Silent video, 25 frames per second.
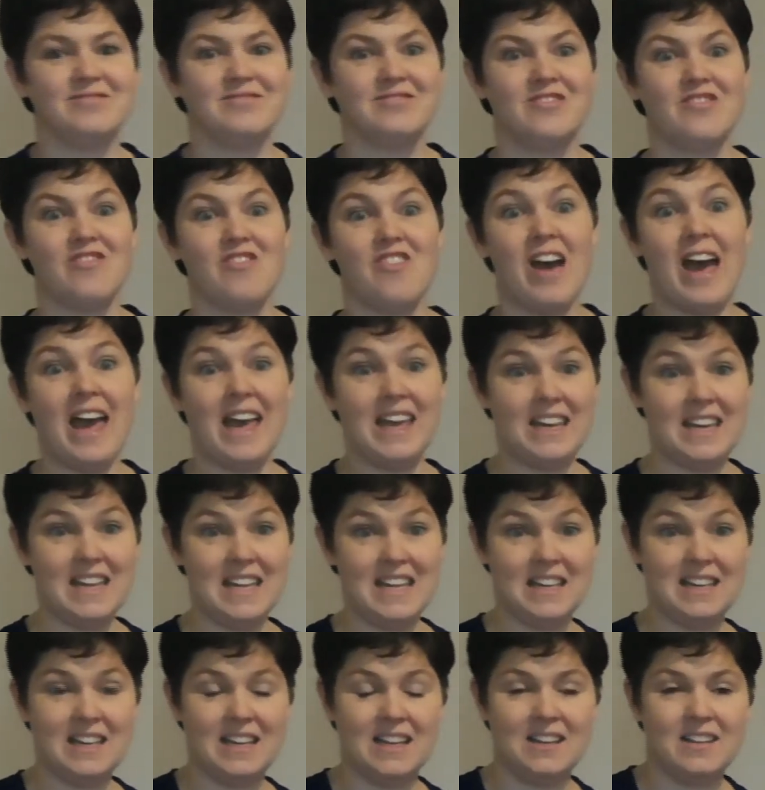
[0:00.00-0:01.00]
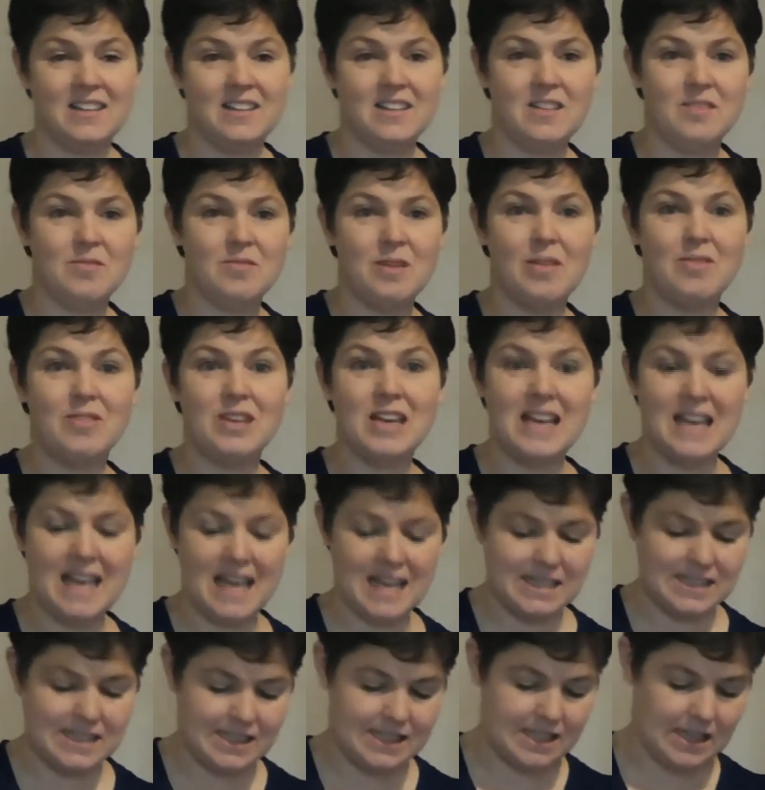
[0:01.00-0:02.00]
fighting maybe
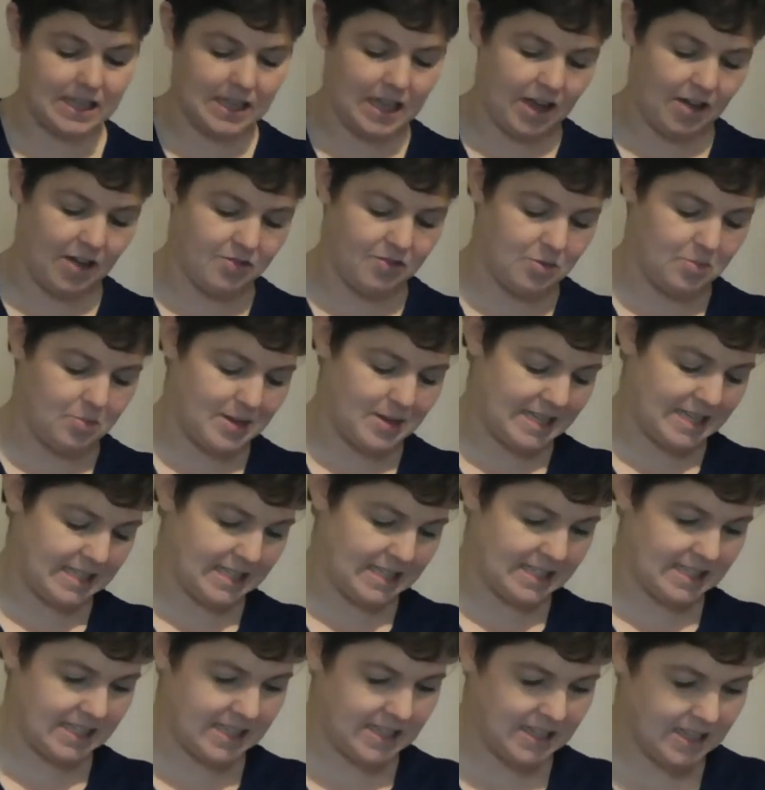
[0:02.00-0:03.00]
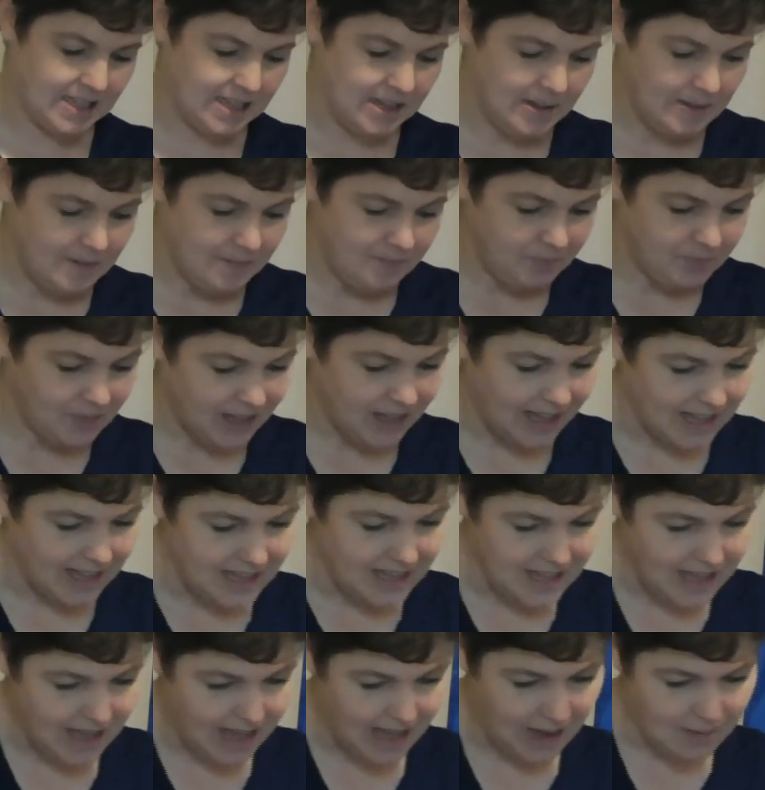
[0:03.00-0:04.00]
against the government. Okay,
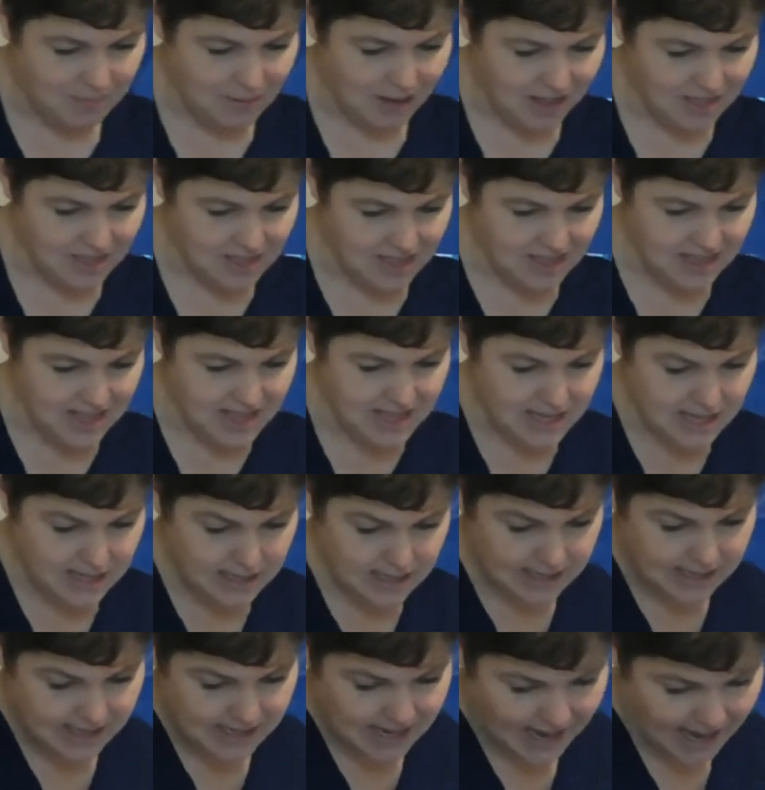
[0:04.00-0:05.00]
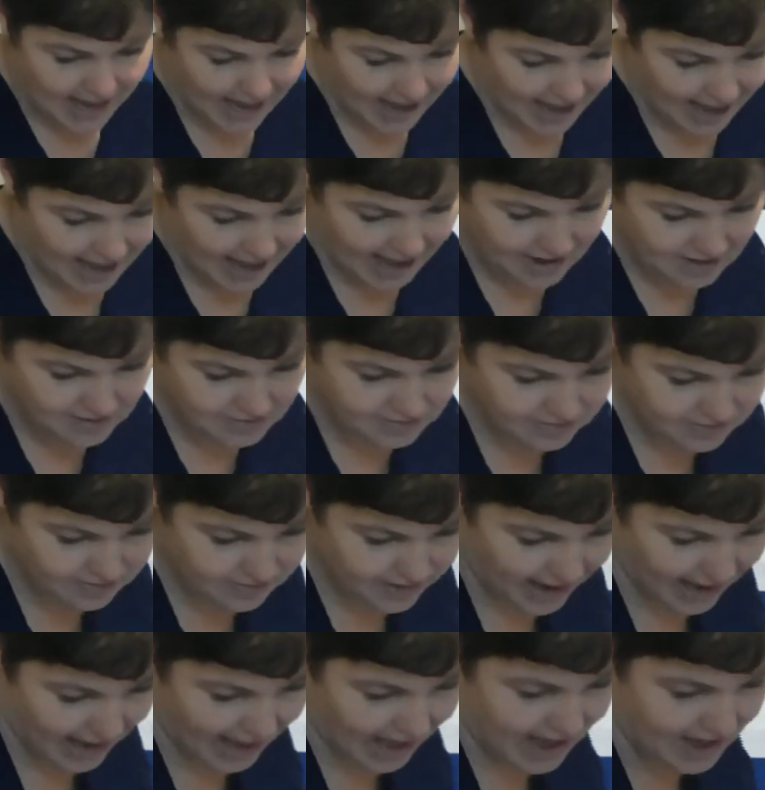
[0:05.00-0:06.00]
how about these?
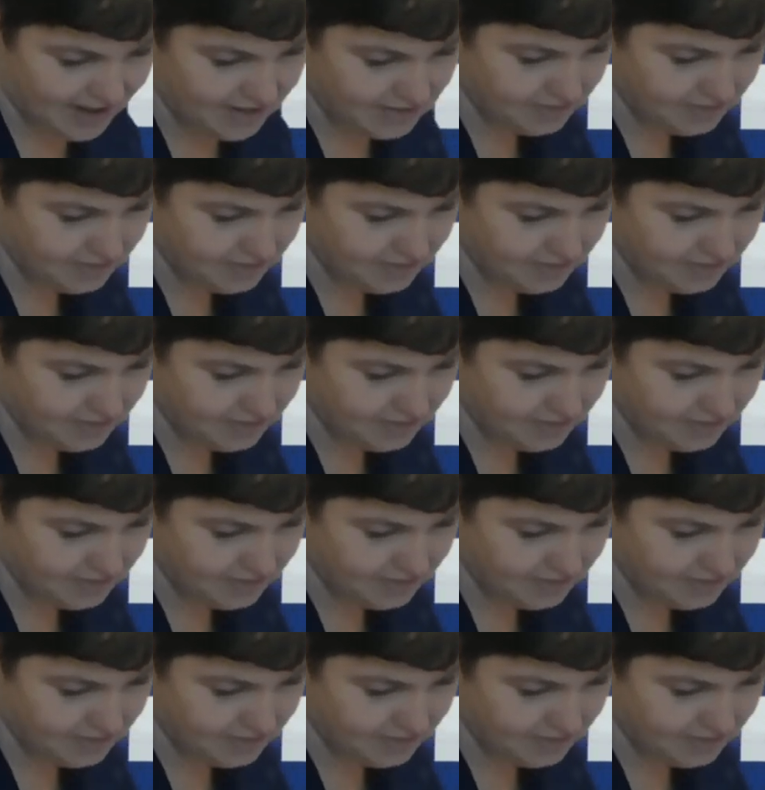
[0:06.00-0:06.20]
Have,